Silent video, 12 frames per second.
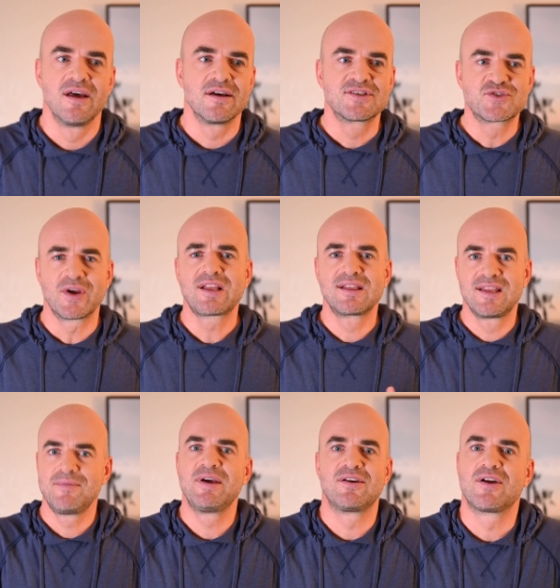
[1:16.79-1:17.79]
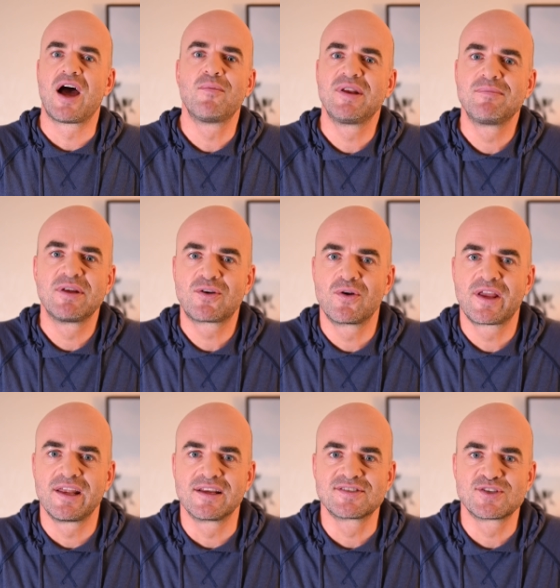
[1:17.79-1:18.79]
a strict limit on how many Bitcoin
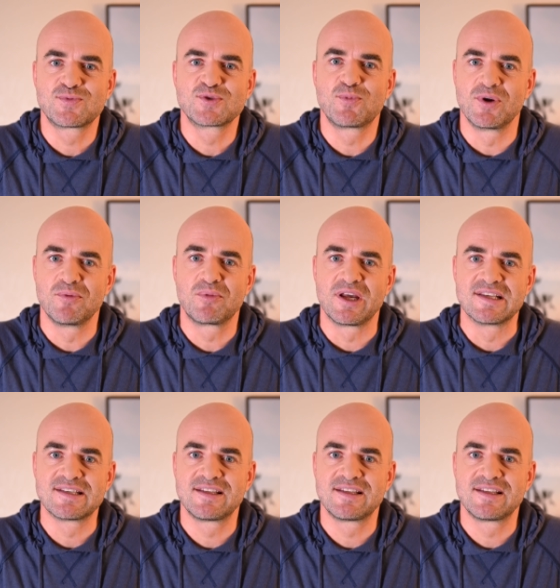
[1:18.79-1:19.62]
can exist was put in place,